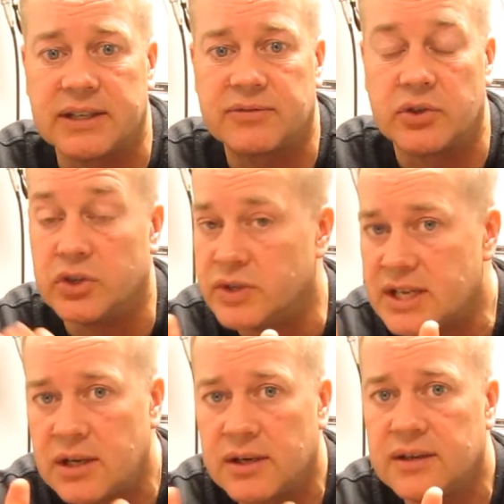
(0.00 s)
like for
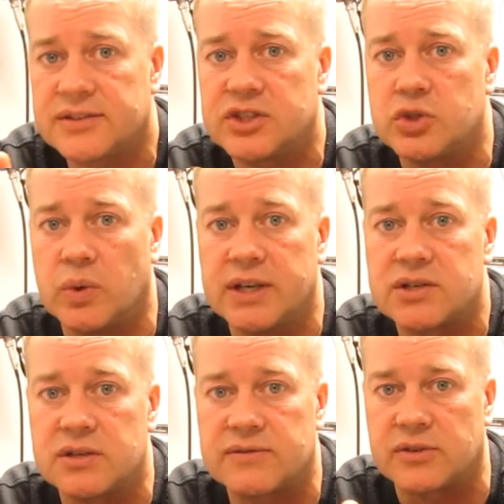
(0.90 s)
unique
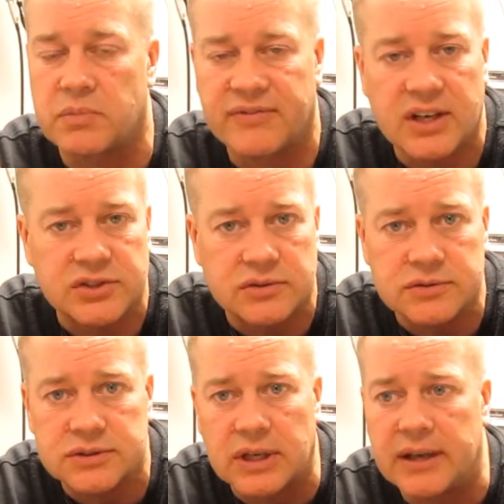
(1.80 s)
situations for
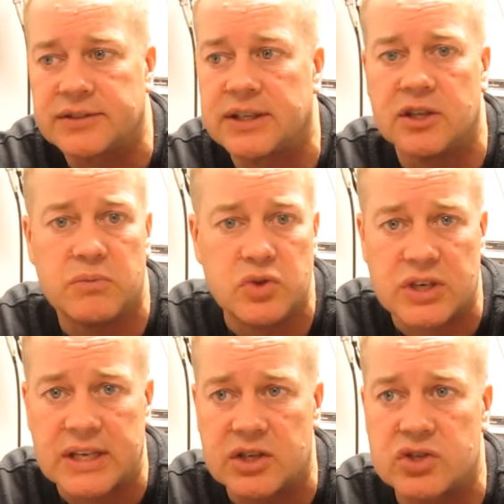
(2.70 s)
professionals, say in the
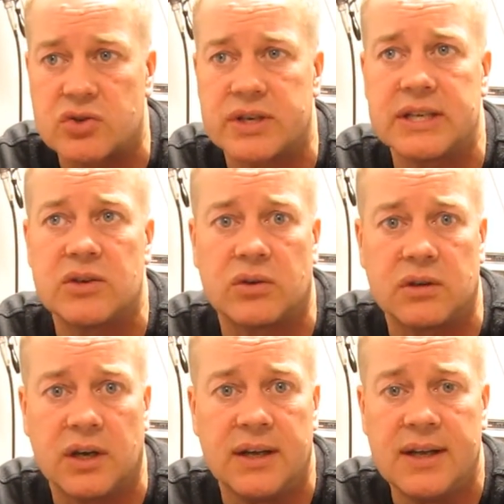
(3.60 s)
music industry,
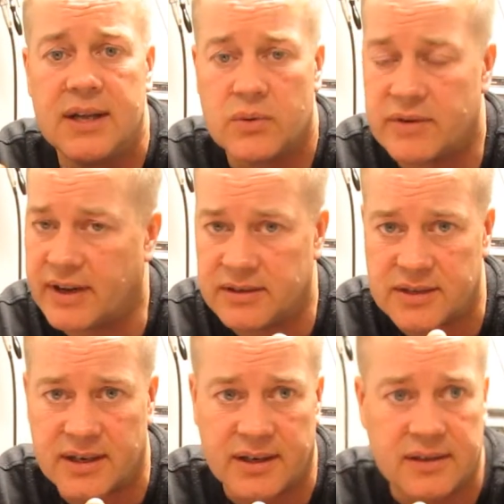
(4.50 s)
or we've
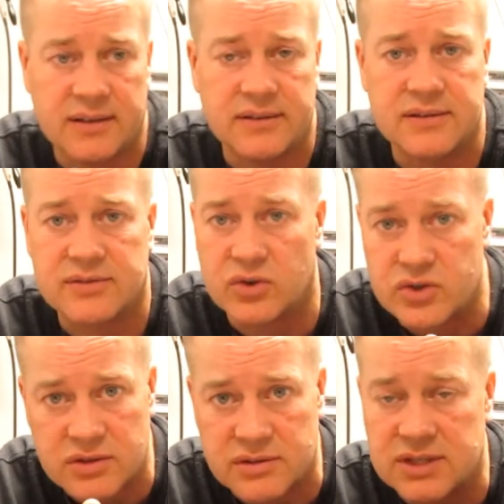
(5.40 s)
had
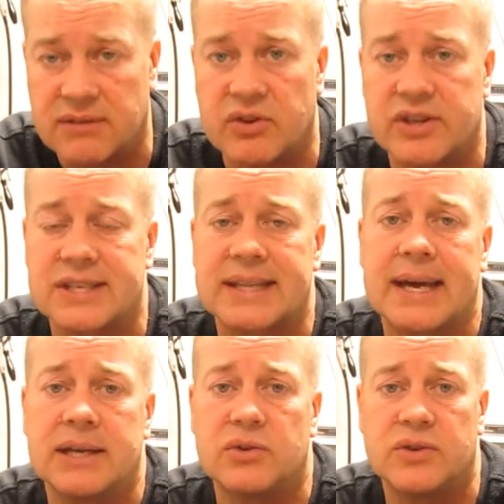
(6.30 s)
surgeons, different things like
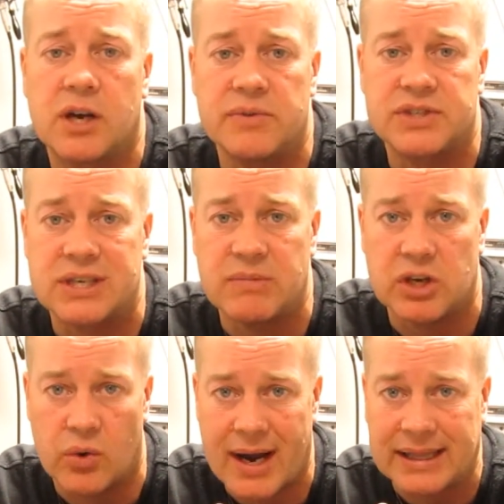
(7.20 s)
that, who come and see me
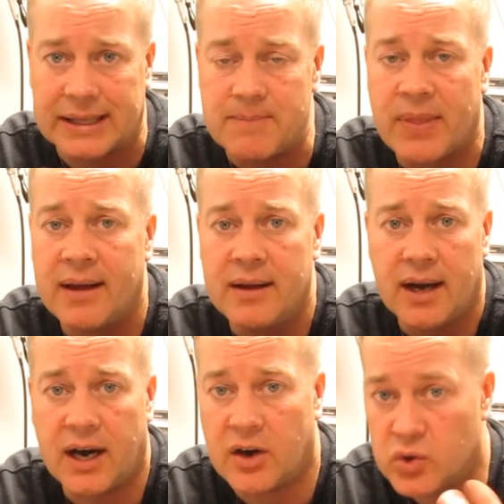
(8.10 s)
directly,
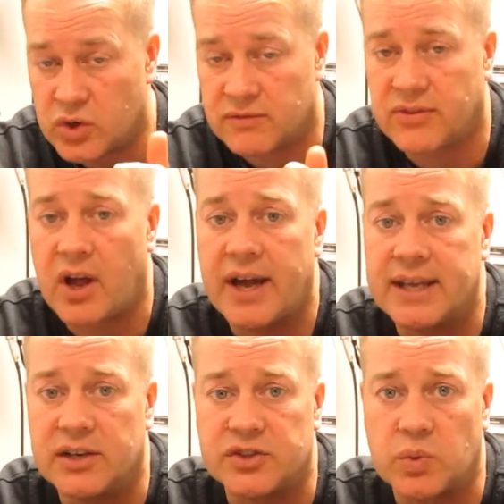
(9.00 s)
who can fly
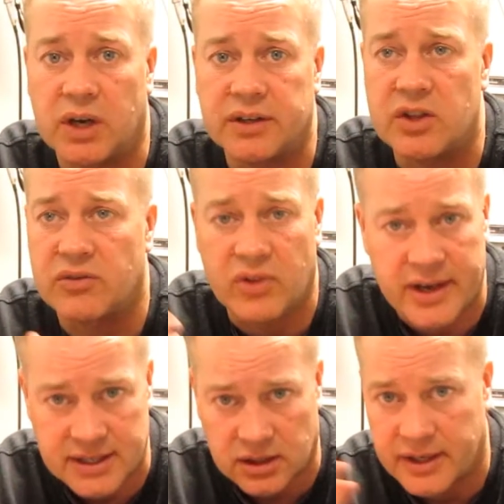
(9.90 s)
in as well, either fly
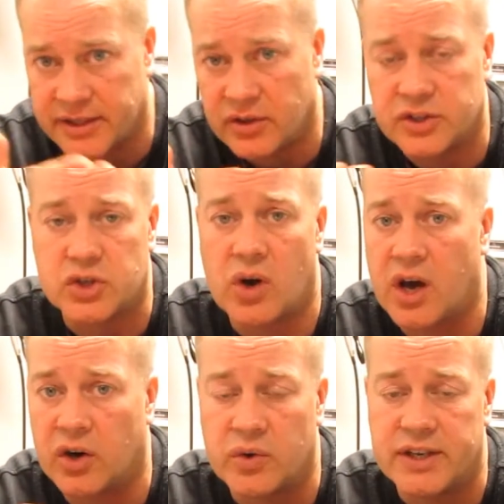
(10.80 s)
into London or
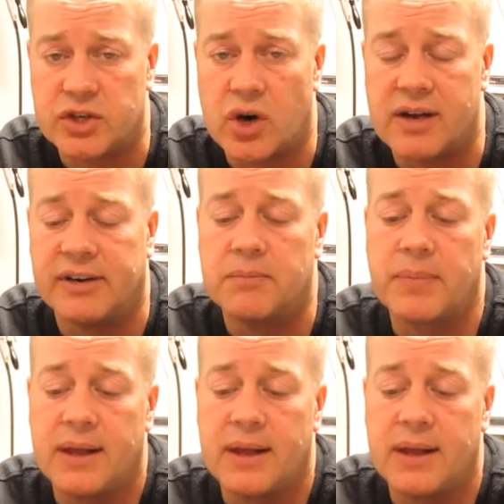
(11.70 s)
Toronto and then drive up.